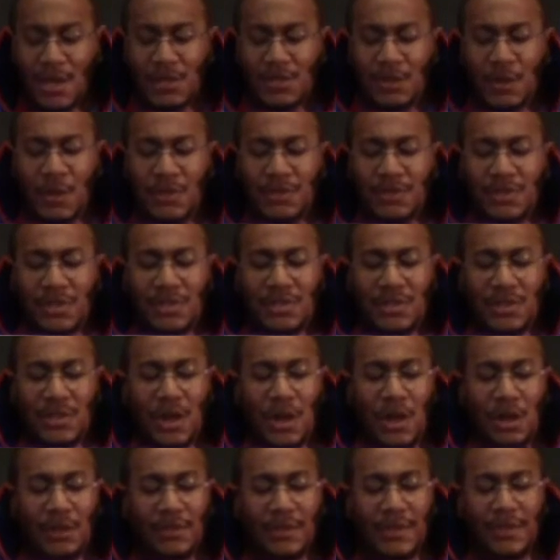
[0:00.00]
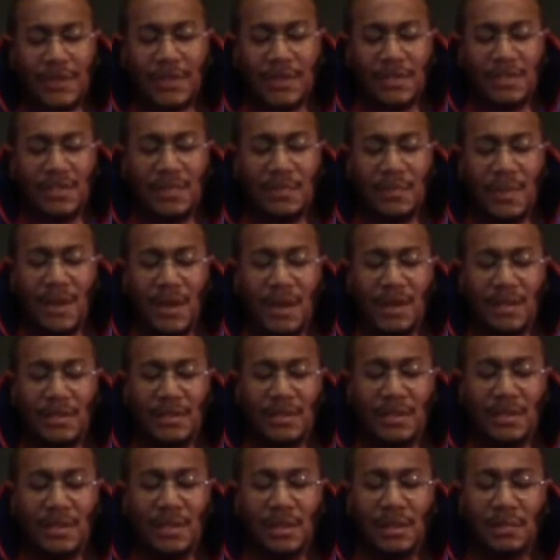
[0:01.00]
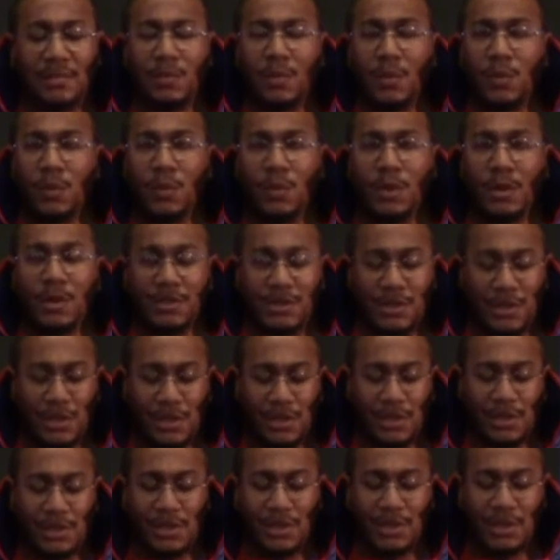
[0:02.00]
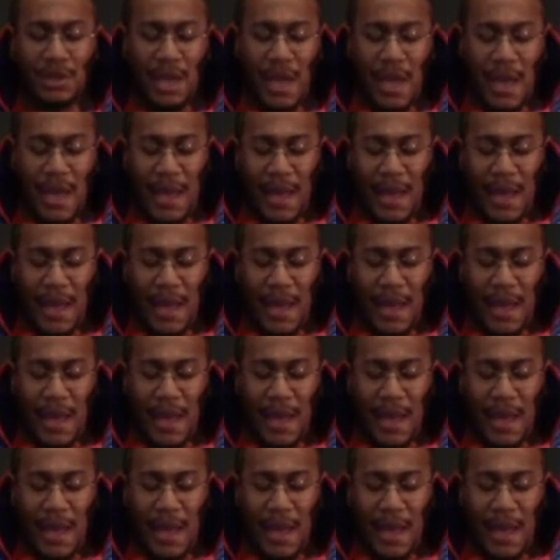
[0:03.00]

So it's just called the Good Samaritan word search.